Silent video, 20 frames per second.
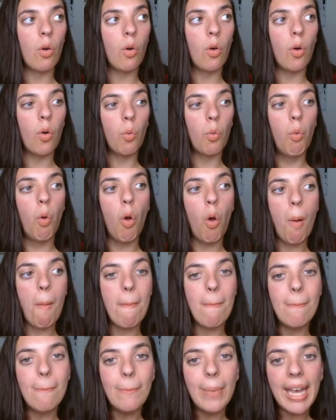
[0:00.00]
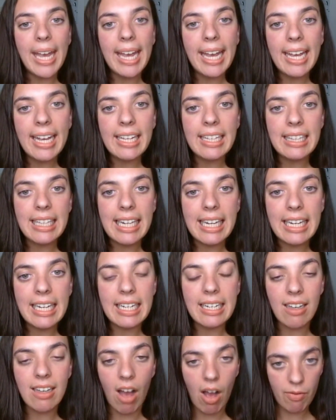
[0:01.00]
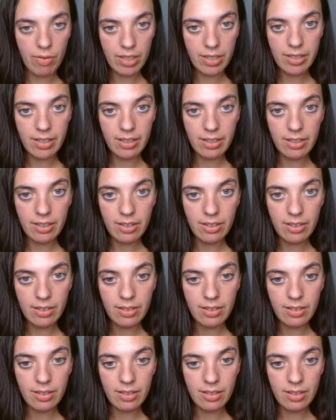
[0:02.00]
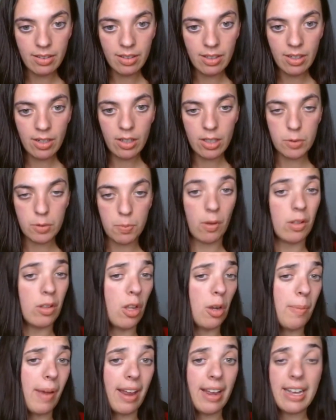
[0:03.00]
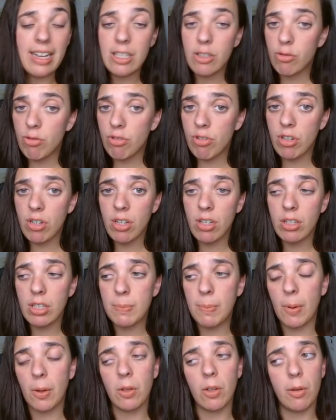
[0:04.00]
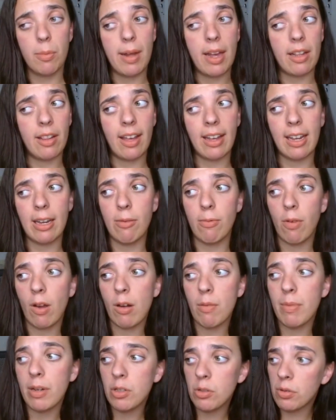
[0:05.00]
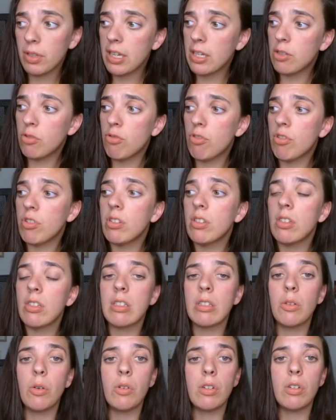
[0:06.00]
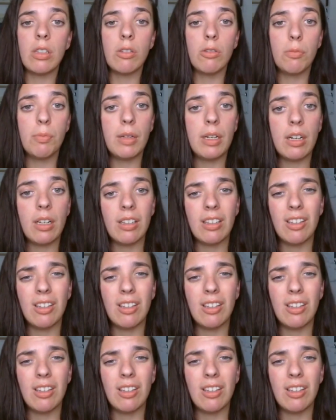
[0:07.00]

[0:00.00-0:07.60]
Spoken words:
were barely covered. Spoke a lot about estrogen, spoke a lot about like environmental estrogens, learned a little bit